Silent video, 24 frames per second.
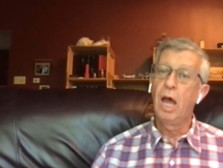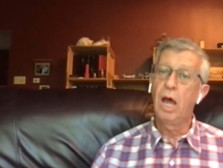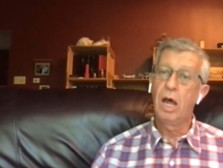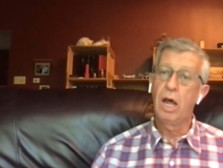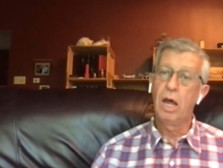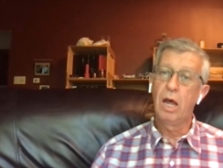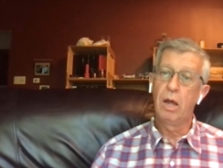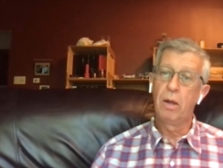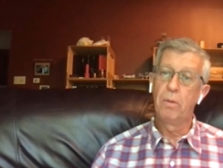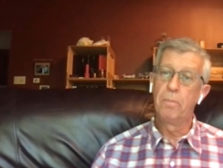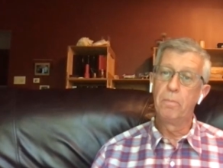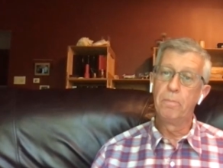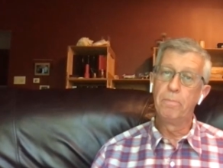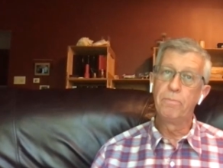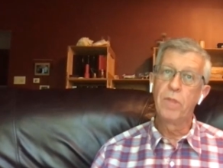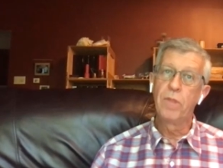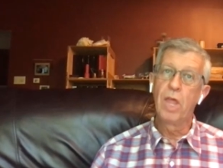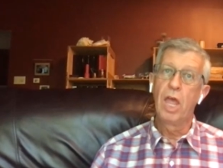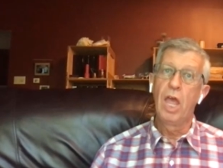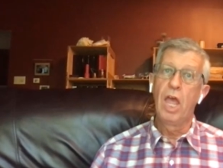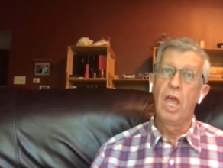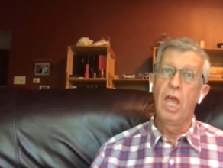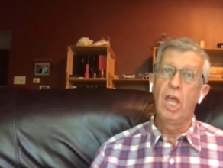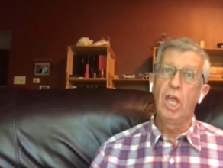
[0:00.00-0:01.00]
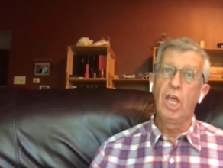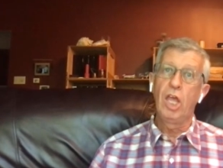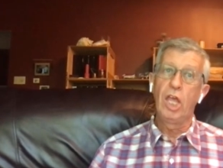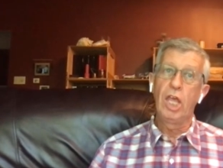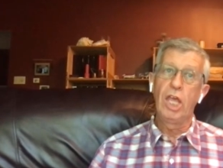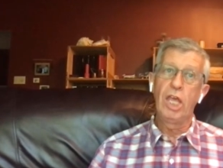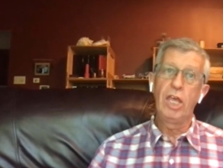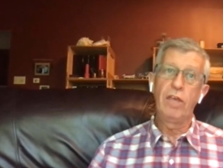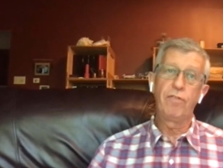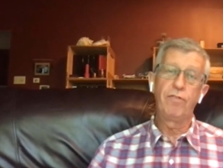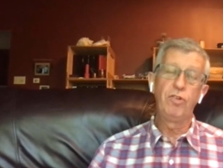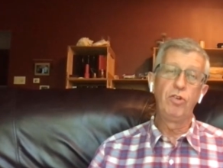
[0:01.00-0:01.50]
Um,
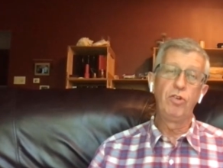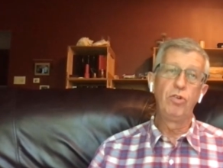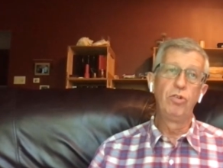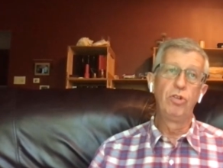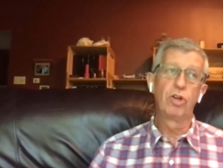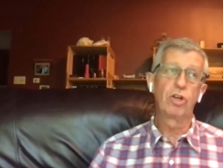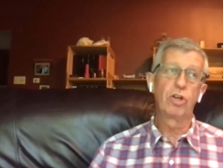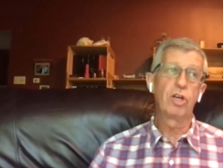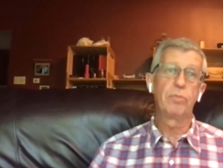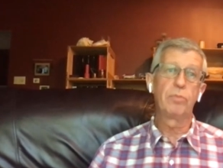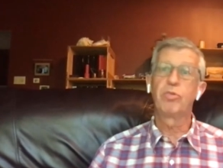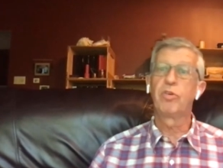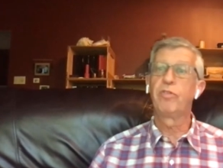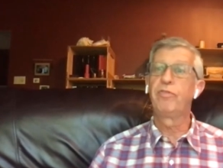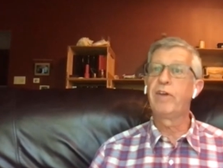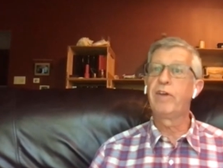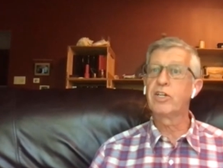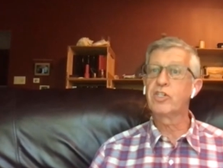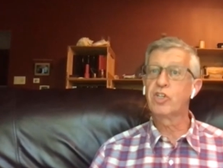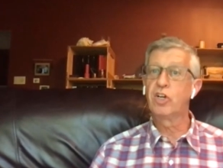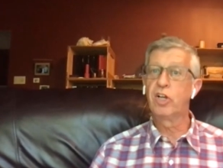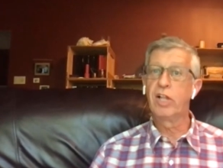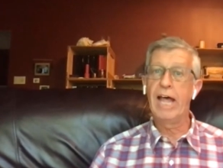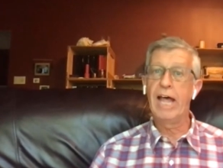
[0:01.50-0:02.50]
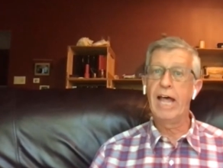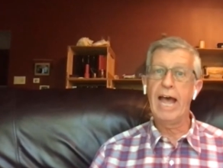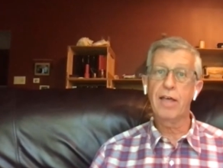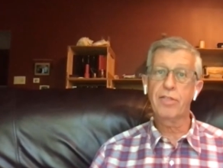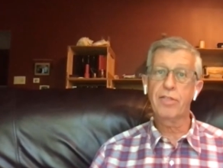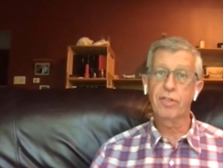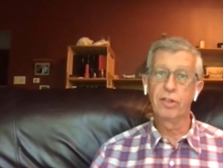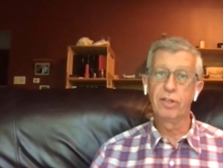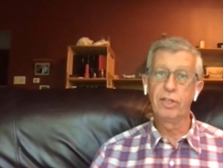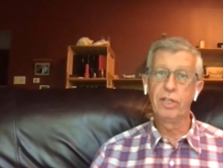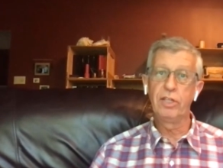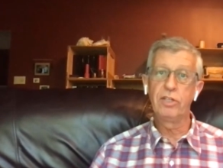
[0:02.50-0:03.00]
if you look at professional
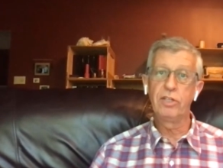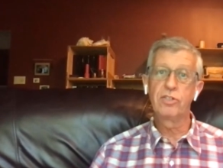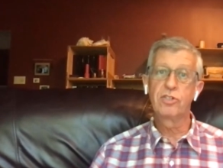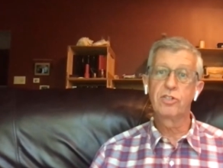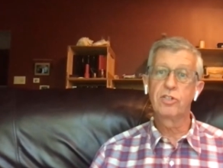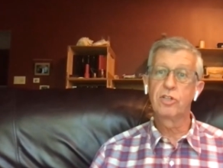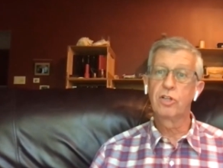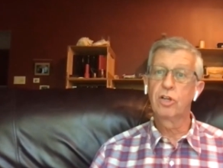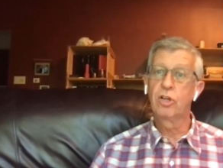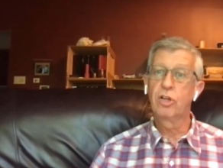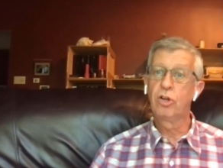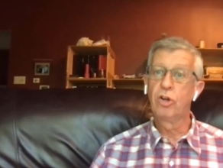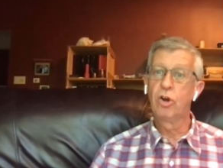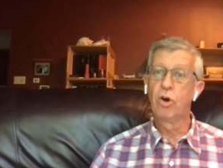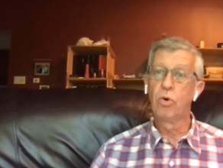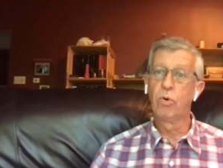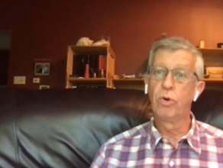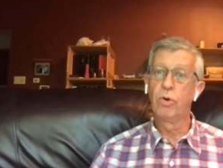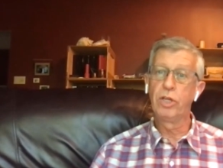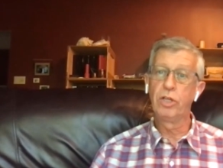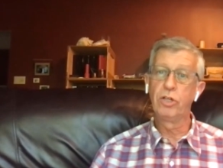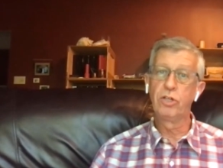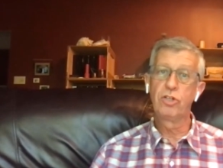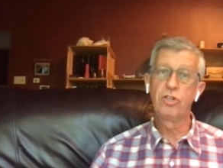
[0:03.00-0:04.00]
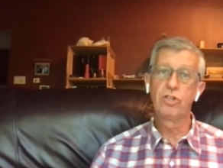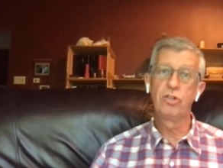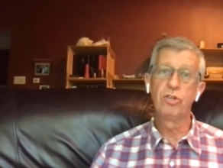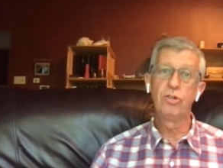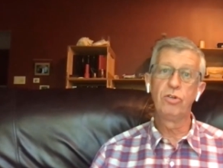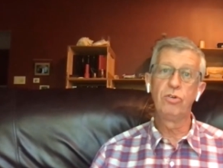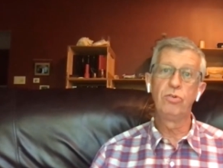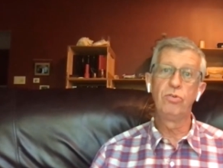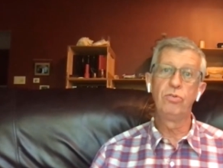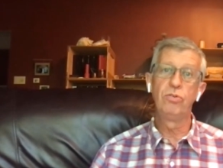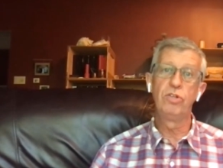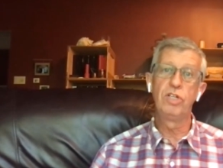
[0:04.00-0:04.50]
athletes going
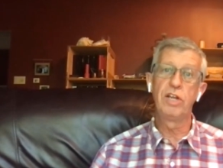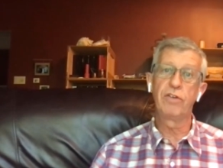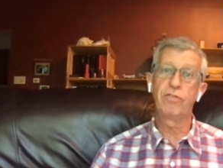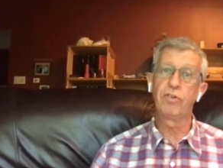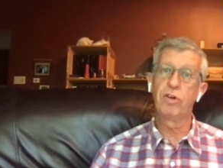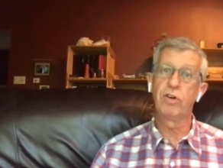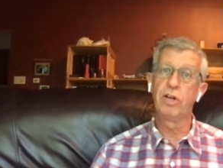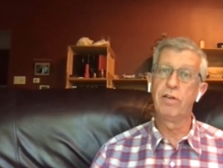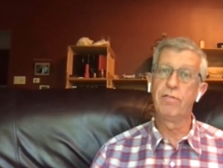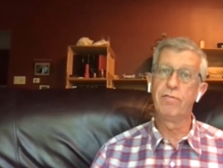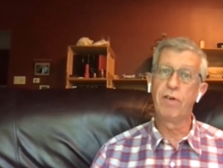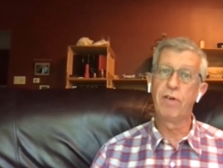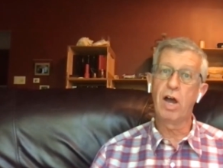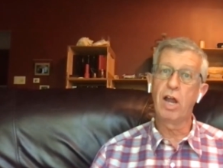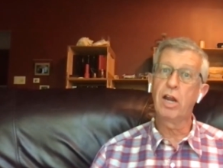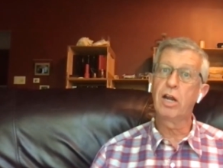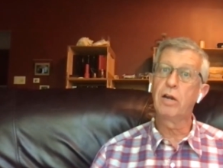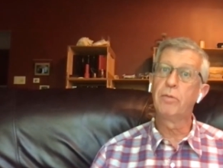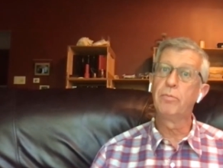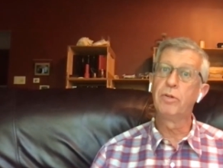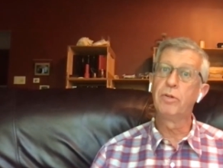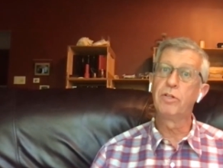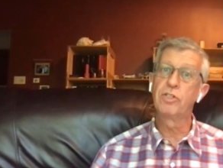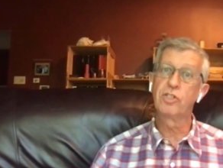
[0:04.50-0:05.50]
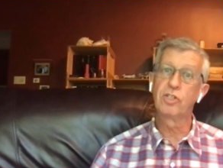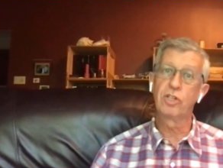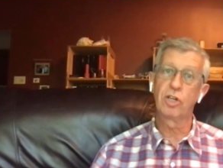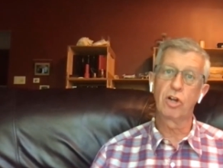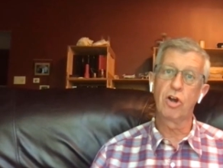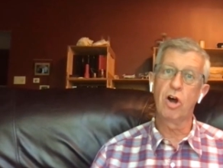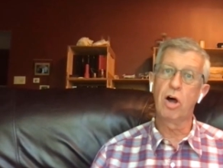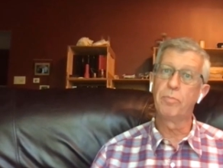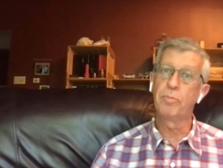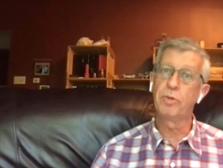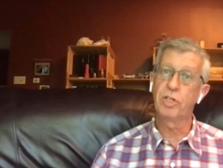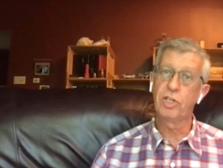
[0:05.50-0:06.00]
to different environments,
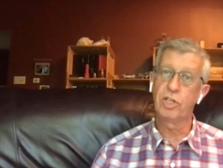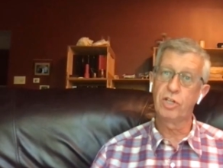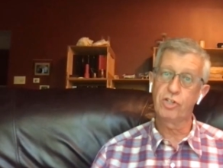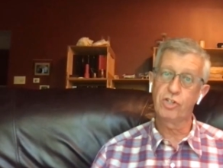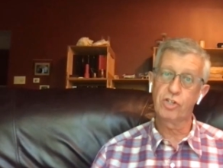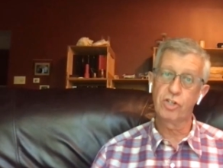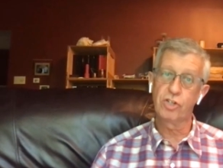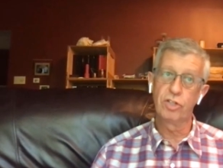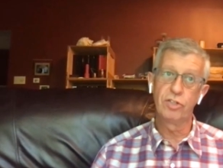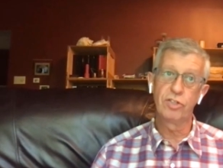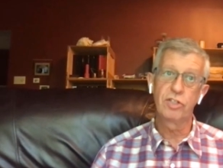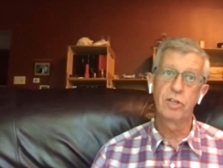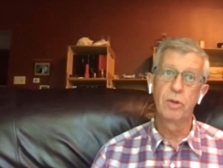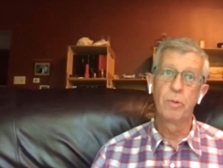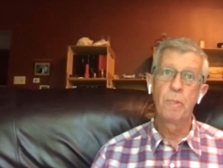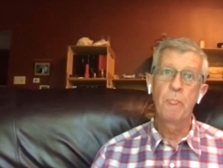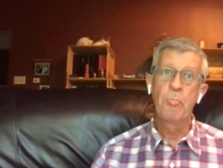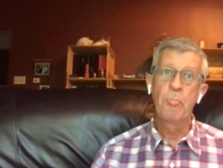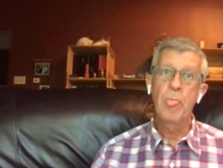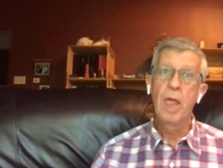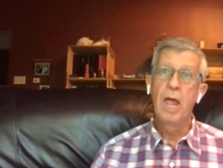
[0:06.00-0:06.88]
to competitions,